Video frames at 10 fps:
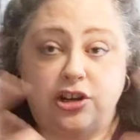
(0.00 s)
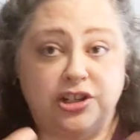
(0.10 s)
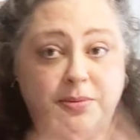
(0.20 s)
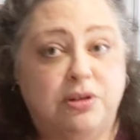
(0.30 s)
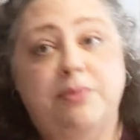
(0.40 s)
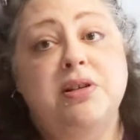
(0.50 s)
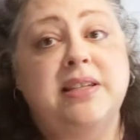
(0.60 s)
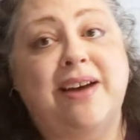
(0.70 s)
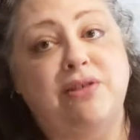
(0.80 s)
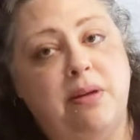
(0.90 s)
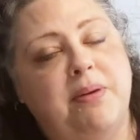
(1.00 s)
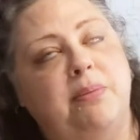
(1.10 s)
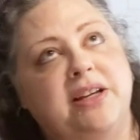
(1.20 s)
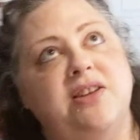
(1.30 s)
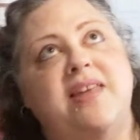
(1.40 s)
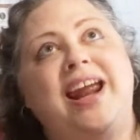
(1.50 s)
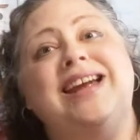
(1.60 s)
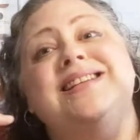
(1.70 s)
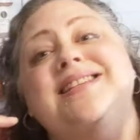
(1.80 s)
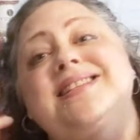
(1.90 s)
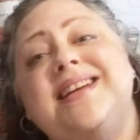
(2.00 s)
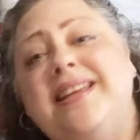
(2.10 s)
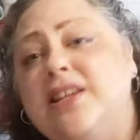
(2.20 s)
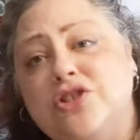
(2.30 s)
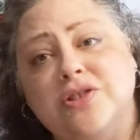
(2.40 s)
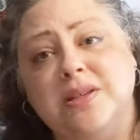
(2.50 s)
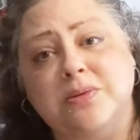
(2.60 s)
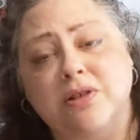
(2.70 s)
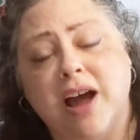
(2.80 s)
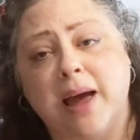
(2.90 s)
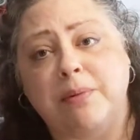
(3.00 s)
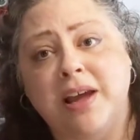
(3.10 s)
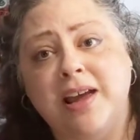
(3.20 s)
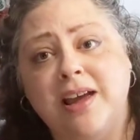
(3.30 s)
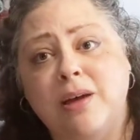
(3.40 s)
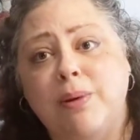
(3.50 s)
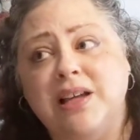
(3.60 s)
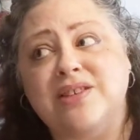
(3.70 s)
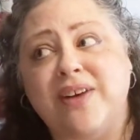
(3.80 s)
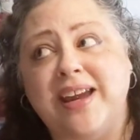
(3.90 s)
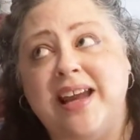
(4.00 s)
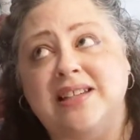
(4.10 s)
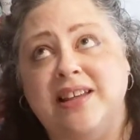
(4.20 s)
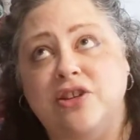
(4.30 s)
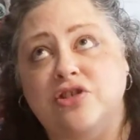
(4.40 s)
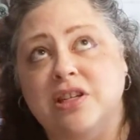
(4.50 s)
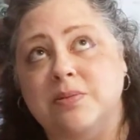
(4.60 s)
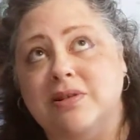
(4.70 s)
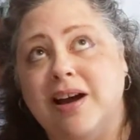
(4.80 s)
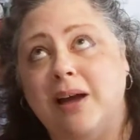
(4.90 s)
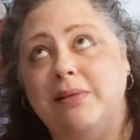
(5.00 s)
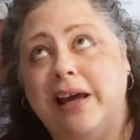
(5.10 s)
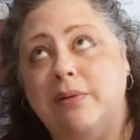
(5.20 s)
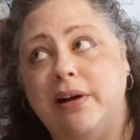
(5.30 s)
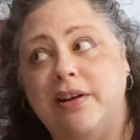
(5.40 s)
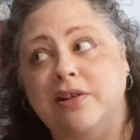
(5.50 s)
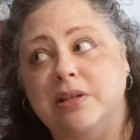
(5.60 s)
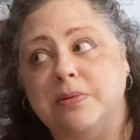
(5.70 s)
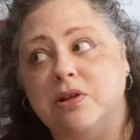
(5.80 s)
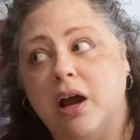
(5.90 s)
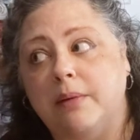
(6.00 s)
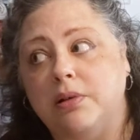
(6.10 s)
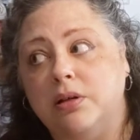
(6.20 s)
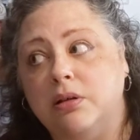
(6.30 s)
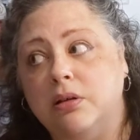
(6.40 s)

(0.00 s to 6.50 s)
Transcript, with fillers: and your subscriptions have to be public so that I can see that you're subscribed. Because if I can't see that you're subscribed, how do I know you're subscribed?